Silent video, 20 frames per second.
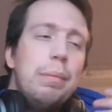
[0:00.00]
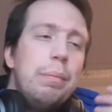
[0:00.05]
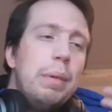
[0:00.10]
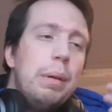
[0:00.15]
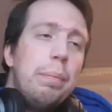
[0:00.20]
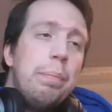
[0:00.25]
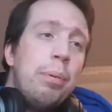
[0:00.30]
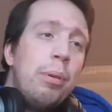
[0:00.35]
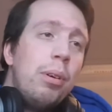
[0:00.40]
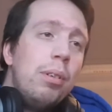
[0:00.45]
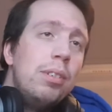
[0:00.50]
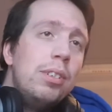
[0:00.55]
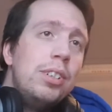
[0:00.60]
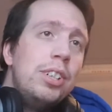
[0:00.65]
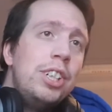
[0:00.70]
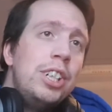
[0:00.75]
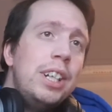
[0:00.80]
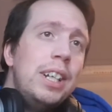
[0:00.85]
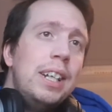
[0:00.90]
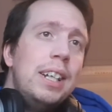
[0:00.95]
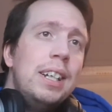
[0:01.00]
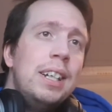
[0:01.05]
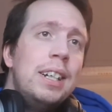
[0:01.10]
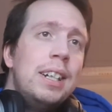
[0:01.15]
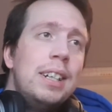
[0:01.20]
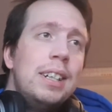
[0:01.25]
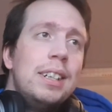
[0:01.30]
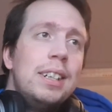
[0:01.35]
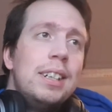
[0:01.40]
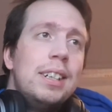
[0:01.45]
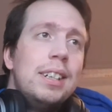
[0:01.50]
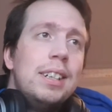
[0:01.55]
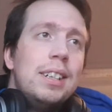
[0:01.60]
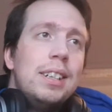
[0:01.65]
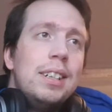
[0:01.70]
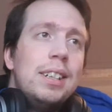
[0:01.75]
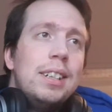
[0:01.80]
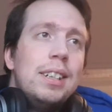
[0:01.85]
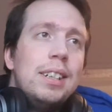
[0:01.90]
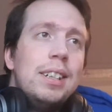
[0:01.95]
apology,
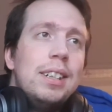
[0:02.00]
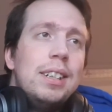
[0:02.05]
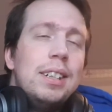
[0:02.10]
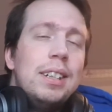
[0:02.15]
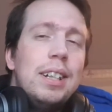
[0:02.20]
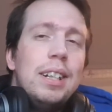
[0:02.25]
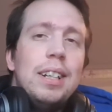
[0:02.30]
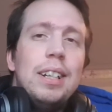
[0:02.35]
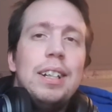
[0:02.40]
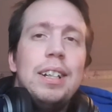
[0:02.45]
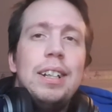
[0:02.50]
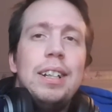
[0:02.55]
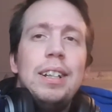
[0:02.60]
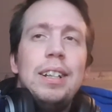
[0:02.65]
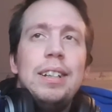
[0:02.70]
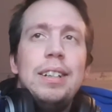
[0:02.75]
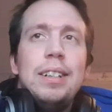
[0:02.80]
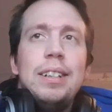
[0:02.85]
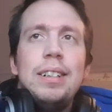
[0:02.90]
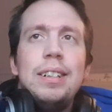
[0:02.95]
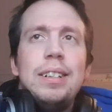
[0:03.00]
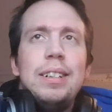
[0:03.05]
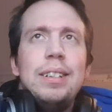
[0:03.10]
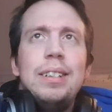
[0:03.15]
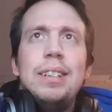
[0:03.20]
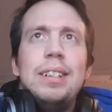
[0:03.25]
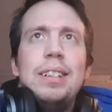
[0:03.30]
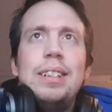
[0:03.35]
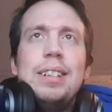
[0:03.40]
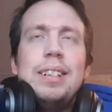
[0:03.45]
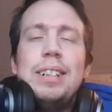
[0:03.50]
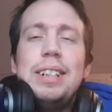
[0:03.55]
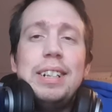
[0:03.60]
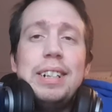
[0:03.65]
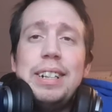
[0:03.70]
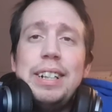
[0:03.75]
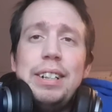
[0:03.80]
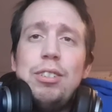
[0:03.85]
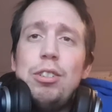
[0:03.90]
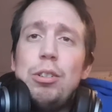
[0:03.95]
and uh, he
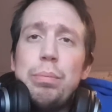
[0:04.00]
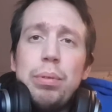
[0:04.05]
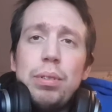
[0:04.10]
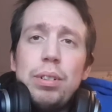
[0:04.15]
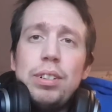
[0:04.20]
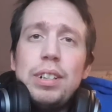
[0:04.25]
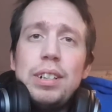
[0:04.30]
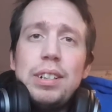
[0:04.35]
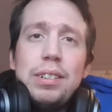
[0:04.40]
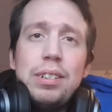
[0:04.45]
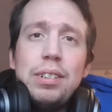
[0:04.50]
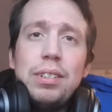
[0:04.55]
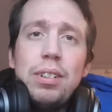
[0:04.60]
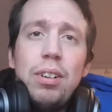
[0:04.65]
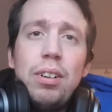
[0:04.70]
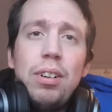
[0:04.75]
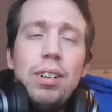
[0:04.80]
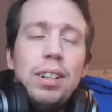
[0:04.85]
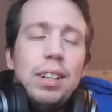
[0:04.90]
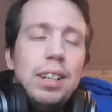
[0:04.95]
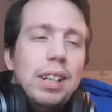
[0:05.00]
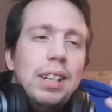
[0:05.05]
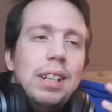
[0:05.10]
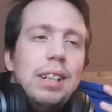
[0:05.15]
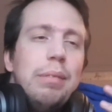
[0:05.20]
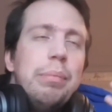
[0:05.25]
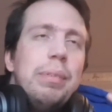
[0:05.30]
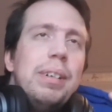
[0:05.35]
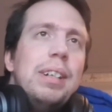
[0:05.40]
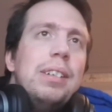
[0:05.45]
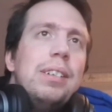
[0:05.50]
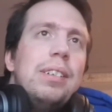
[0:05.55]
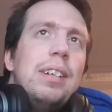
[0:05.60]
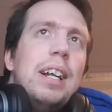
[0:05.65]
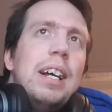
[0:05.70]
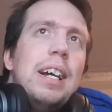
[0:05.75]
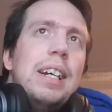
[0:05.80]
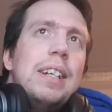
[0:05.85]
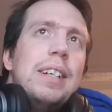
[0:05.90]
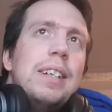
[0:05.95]
didn't need to apologize at all. But it's
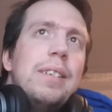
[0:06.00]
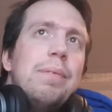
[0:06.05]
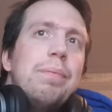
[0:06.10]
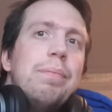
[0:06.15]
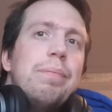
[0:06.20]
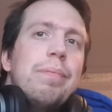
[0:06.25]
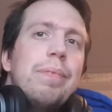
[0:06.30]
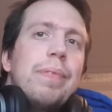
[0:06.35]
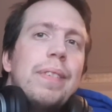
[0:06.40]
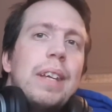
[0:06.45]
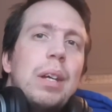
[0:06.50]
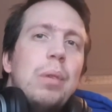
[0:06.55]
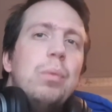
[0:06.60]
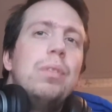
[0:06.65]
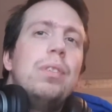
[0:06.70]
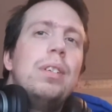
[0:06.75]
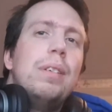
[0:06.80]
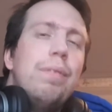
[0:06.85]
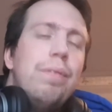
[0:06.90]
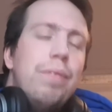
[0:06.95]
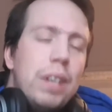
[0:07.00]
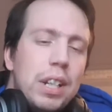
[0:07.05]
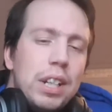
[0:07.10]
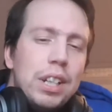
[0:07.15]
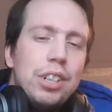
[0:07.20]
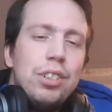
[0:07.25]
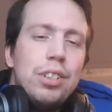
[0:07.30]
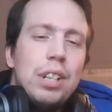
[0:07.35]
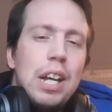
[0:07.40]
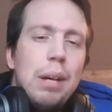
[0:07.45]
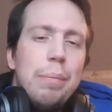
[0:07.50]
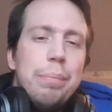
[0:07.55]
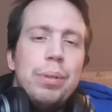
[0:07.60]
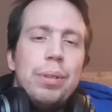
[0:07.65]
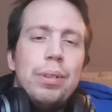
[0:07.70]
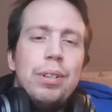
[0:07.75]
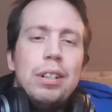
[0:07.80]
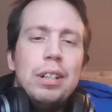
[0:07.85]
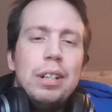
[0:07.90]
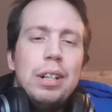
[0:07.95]
like he was a fighting
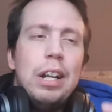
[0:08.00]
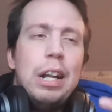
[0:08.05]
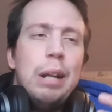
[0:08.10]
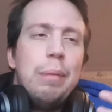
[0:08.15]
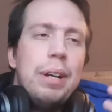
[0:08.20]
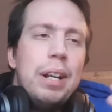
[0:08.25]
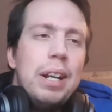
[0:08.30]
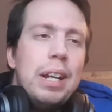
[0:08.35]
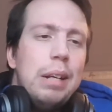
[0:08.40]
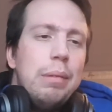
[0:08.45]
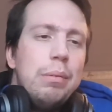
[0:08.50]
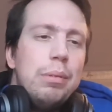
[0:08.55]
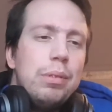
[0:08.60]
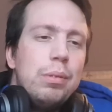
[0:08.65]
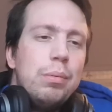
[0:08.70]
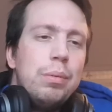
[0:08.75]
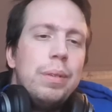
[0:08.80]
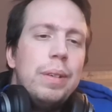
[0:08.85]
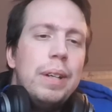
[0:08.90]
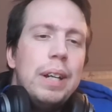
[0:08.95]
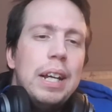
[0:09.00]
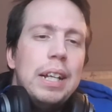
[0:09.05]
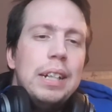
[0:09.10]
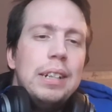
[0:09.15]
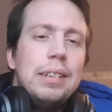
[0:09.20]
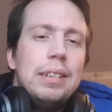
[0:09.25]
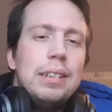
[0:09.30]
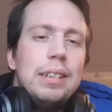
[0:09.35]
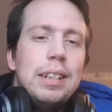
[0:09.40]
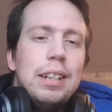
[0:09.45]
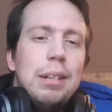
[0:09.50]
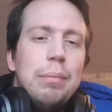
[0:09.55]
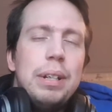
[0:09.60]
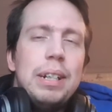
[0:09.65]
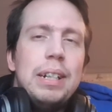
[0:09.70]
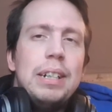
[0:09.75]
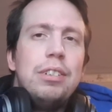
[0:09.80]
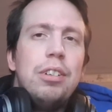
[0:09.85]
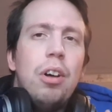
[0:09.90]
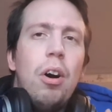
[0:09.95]
champion, and my name is Roman Reigns,
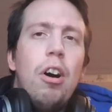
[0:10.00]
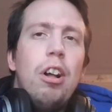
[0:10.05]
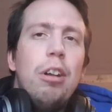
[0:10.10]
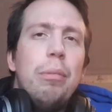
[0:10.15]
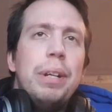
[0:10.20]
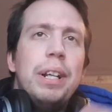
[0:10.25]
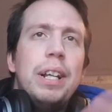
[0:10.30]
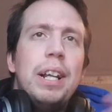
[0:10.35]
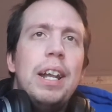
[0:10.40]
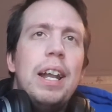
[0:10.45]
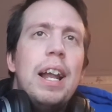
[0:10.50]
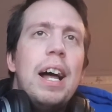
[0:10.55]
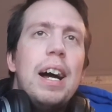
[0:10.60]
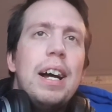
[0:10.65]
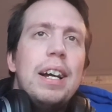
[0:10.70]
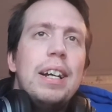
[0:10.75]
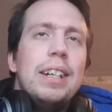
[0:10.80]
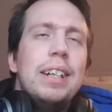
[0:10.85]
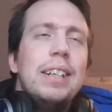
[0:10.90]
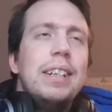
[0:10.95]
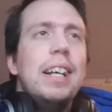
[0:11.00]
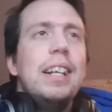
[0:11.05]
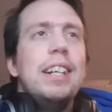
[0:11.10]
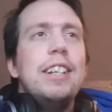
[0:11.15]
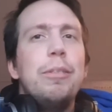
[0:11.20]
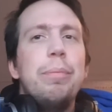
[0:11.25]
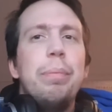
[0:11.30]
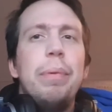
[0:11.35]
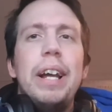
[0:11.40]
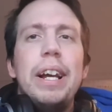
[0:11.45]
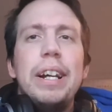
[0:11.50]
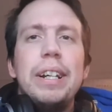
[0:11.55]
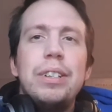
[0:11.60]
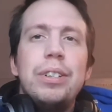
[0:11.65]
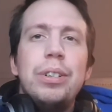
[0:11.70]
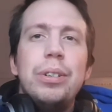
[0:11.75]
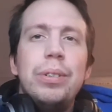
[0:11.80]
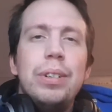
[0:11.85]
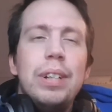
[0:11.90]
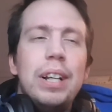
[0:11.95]
but it's all been a lie. And then this black
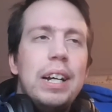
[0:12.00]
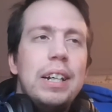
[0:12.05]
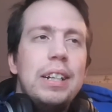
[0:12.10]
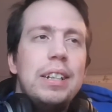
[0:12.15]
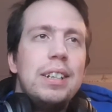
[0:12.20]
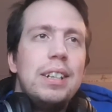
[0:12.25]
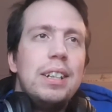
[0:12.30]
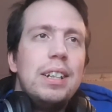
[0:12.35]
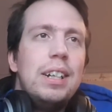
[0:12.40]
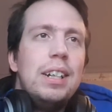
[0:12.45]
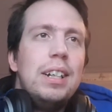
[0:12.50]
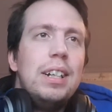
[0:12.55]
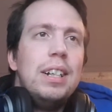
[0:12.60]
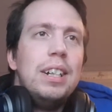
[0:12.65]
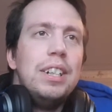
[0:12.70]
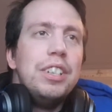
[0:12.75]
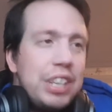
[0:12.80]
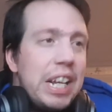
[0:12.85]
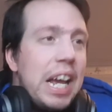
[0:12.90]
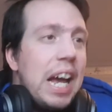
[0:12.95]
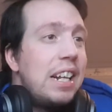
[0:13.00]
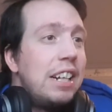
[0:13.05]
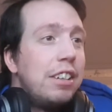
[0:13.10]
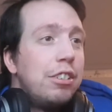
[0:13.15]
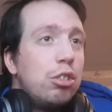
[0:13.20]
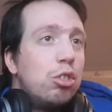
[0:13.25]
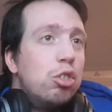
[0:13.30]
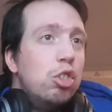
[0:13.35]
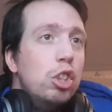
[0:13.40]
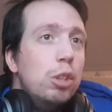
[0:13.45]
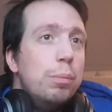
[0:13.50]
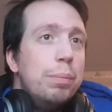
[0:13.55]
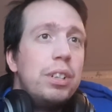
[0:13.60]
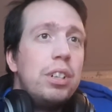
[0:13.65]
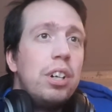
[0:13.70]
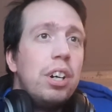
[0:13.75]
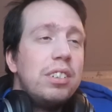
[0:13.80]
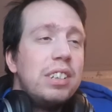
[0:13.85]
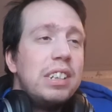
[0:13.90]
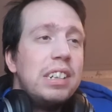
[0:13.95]
dude like yeah, that's true
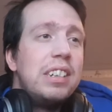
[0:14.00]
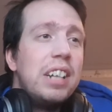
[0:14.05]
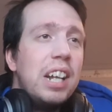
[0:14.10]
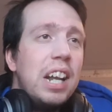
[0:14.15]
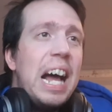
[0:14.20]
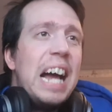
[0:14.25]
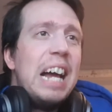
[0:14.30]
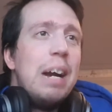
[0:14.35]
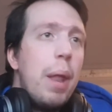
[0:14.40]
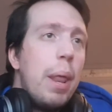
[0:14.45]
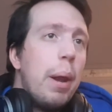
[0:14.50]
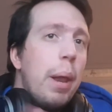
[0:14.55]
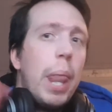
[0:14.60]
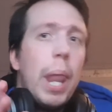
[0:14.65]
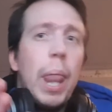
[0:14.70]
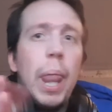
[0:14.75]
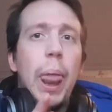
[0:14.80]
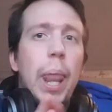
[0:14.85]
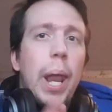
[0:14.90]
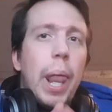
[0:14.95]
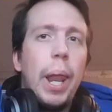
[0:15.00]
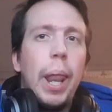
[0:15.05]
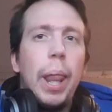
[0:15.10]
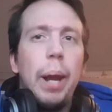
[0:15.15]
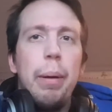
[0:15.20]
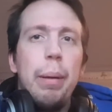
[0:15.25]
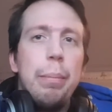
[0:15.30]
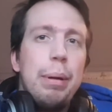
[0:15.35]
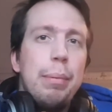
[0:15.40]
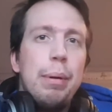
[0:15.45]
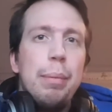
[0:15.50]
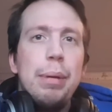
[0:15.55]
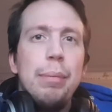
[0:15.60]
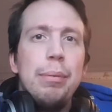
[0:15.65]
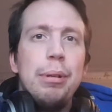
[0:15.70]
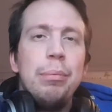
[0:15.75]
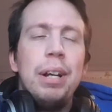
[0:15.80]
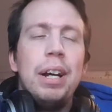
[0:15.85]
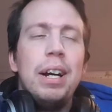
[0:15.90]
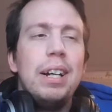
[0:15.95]
because it's a lie, blah, blah, blah, blah, blah, blah, blah,
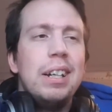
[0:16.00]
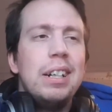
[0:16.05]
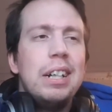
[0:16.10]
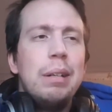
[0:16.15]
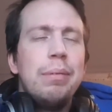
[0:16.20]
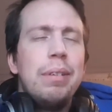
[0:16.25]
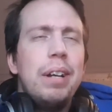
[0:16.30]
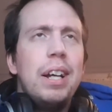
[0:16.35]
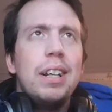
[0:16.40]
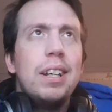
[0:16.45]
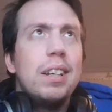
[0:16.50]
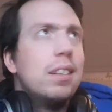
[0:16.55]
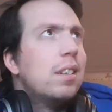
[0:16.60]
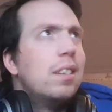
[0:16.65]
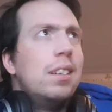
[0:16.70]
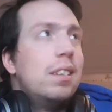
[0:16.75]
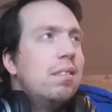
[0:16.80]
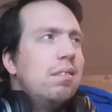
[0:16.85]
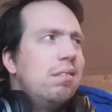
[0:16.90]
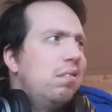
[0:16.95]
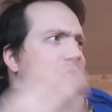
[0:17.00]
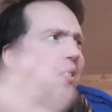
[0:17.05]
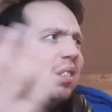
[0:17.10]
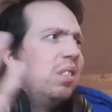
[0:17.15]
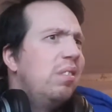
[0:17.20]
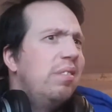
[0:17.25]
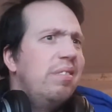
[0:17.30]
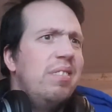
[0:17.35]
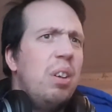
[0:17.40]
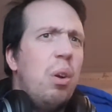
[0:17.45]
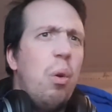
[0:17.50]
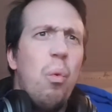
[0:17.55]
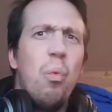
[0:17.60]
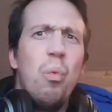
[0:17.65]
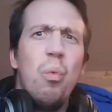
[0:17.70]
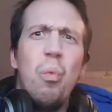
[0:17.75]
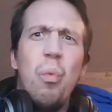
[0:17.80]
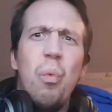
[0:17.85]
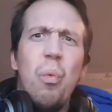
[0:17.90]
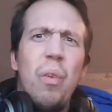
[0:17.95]
blah, blah. And I was like,
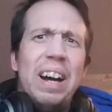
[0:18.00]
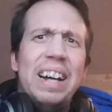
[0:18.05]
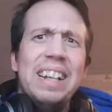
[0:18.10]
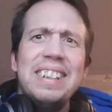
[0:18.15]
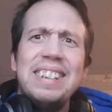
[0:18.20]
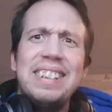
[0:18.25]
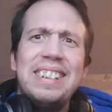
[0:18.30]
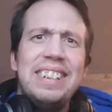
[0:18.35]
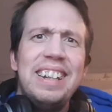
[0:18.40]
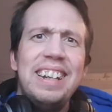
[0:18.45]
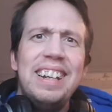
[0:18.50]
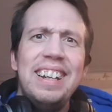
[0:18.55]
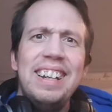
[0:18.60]
what?